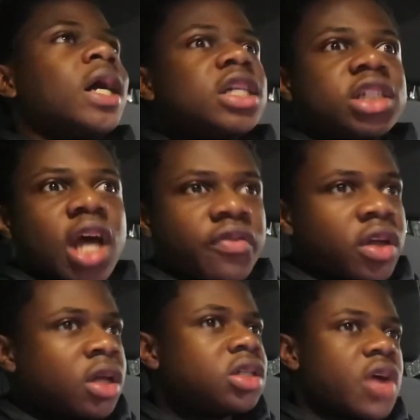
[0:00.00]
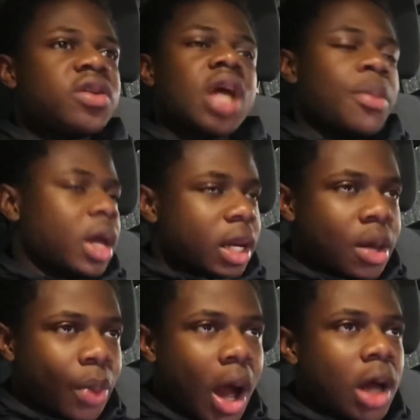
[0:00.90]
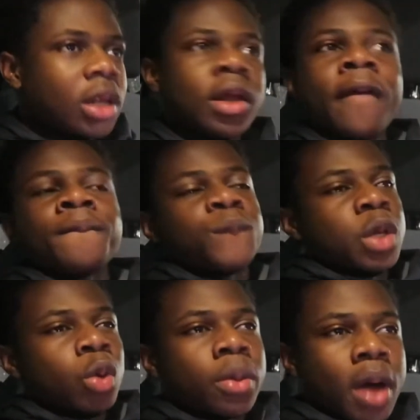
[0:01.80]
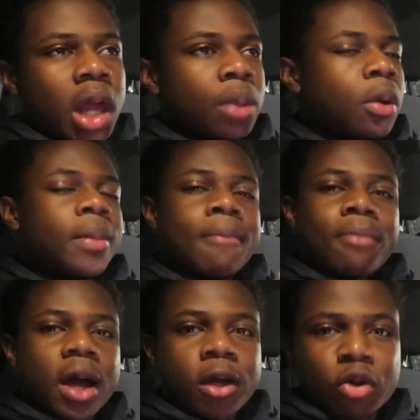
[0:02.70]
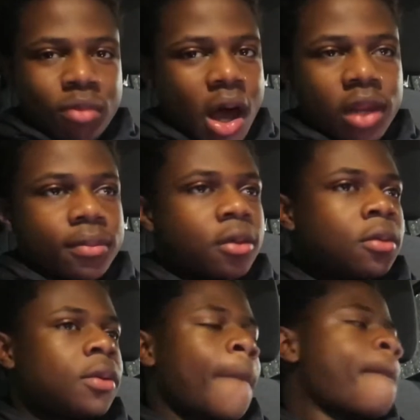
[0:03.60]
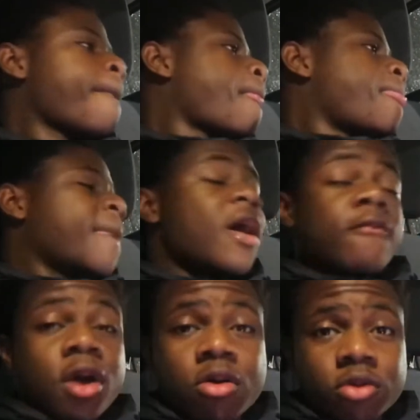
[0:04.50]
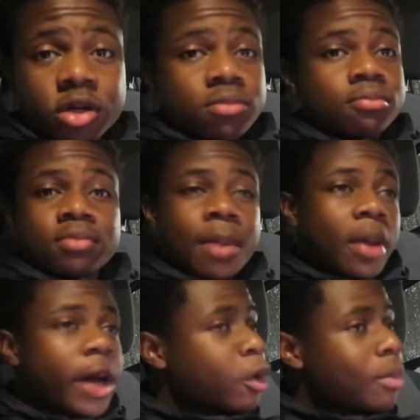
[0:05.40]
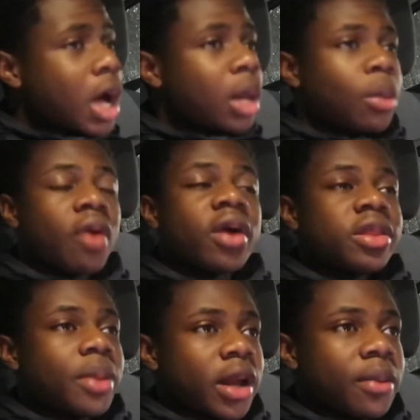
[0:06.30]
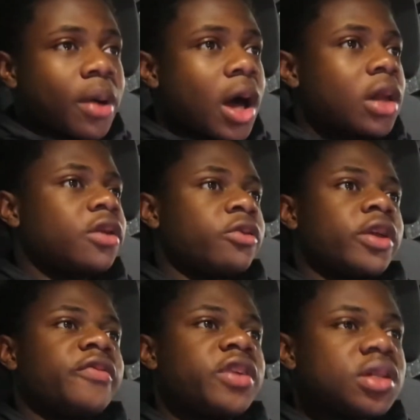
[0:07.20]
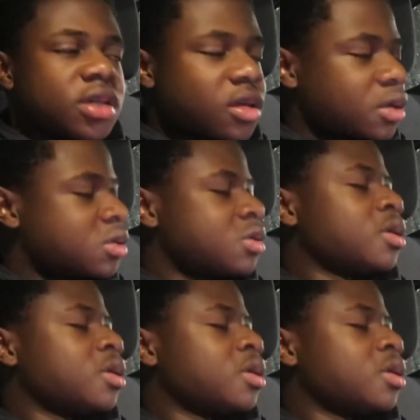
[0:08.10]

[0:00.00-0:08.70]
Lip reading: Chevy stopped making the Impala. They going to Malibu. I'm not buying no Malibu. Nothing wrong with them. Not buying no Malibu. I'd rather buy the Impala. You get a V6.